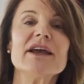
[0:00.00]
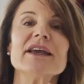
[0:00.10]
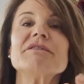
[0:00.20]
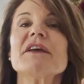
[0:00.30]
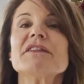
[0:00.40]

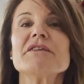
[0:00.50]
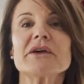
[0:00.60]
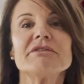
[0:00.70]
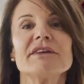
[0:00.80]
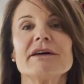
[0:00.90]
If they're the
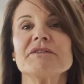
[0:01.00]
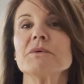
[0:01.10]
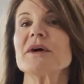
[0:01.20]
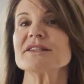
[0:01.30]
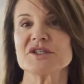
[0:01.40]
very fluffy
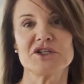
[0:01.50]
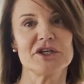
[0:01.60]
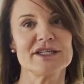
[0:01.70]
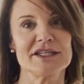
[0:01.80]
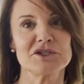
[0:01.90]
ones, you
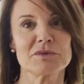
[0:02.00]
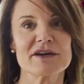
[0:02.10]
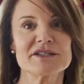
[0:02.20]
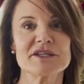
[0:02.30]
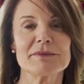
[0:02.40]
don't need to
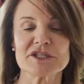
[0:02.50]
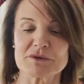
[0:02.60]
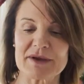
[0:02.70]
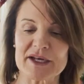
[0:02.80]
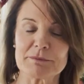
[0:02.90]
worry so much
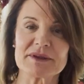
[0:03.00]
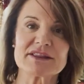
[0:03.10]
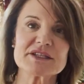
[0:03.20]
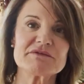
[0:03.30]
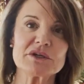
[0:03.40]
about it. But
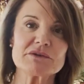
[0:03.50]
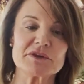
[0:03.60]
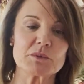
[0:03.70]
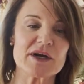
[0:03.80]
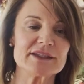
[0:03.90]
this
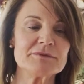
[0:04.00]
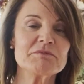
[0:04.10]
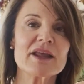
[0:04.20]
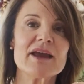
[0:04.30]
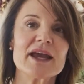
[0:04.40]
velvet one,
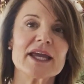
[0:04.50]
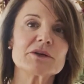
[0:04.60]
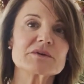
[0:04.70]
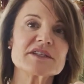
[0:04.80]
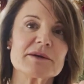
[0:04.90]
it
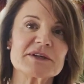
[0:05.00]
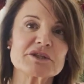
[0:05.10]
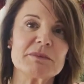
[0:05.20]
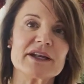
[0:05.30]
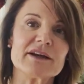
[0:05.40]
looks so
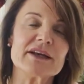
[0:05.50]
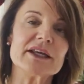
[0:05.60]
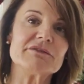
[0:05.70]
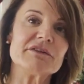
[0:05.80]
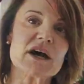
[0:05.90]
much better
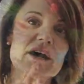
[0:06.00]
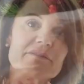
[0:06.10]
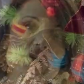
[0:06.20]
if I've